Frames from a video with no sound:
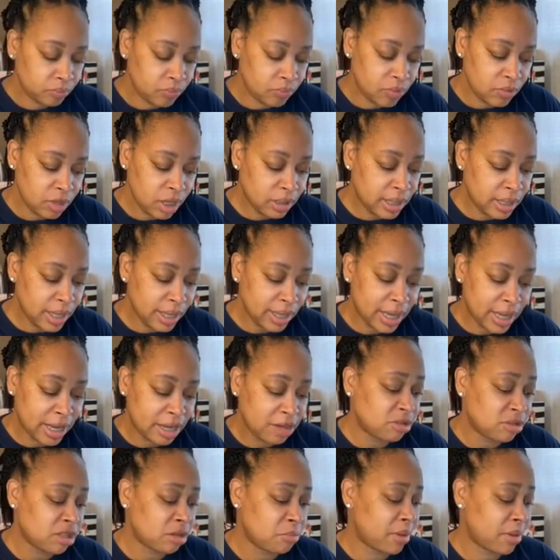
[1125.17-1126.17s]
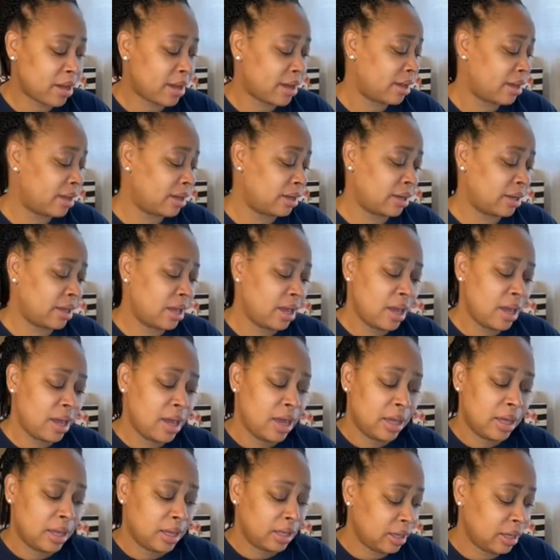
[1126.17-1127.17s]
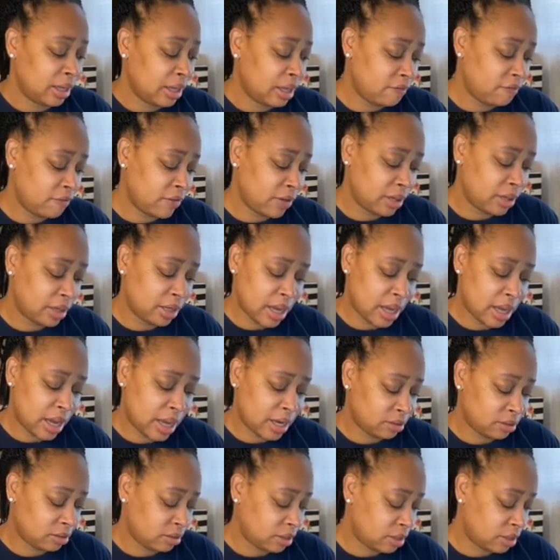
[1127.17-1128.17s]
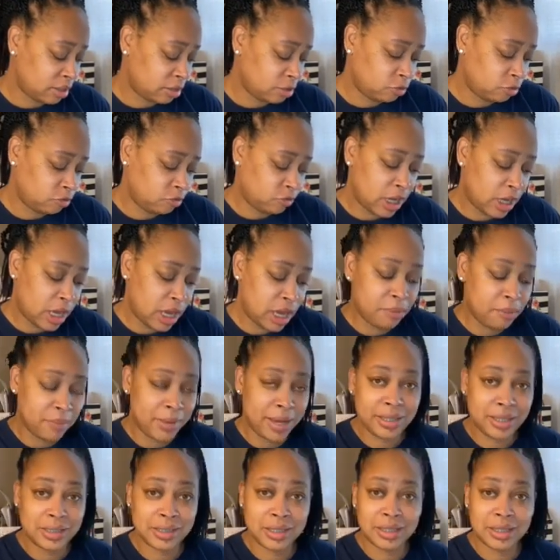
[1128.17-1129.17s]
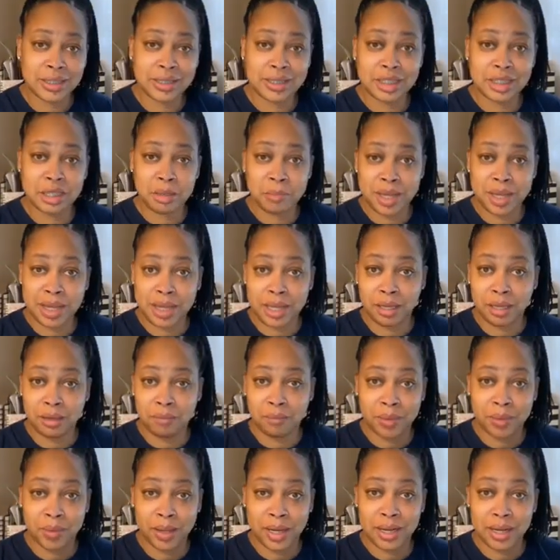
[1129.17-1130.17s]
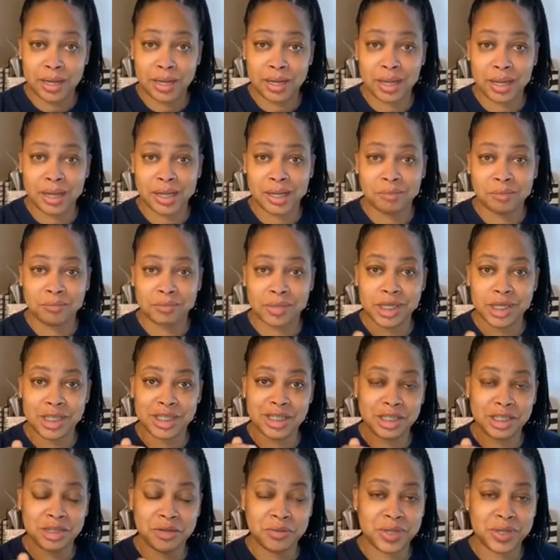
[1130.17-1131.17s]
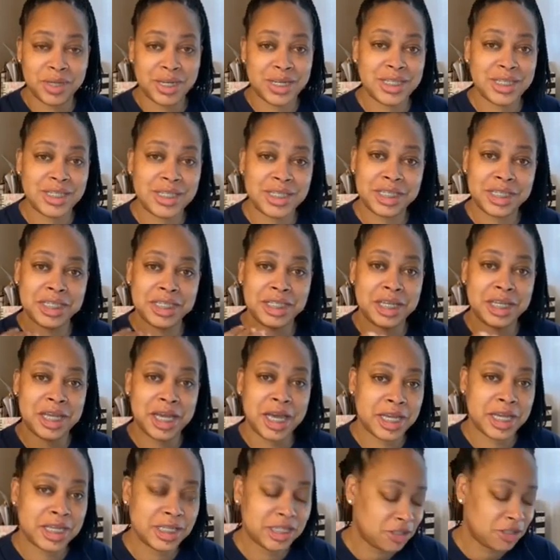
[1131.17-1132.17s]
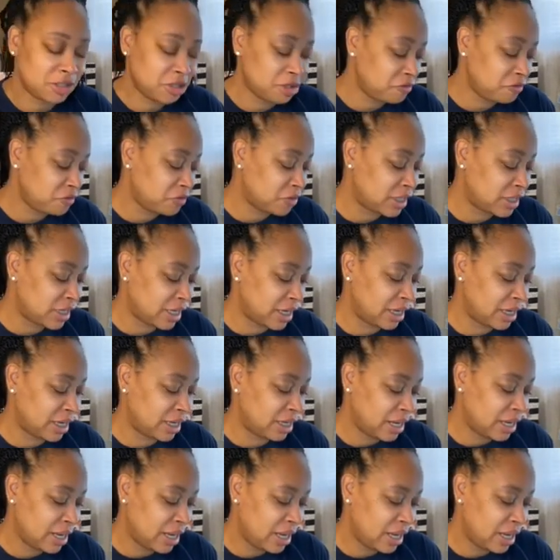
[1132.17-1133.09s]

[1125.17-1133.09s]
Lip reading: that came to mind. Even, I don't know, it made sense to me, but I'm just doing this just to get into the routine.